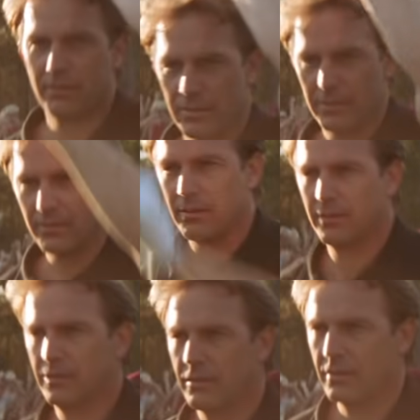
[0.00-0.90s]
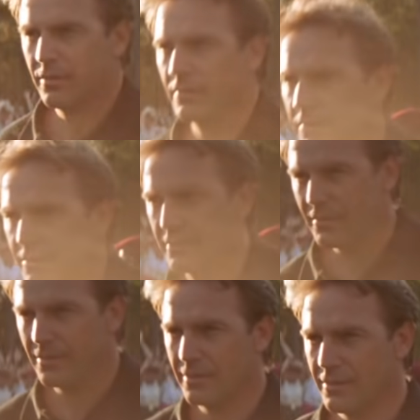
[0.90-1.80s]
a title certainly puts you in the record
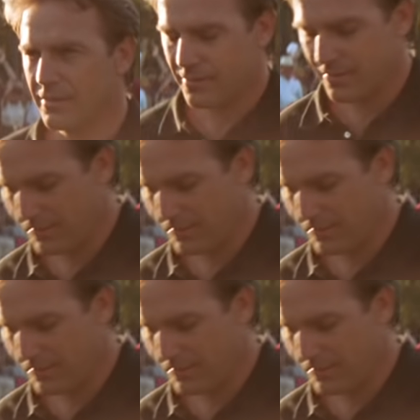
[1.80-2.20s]
books, but it's the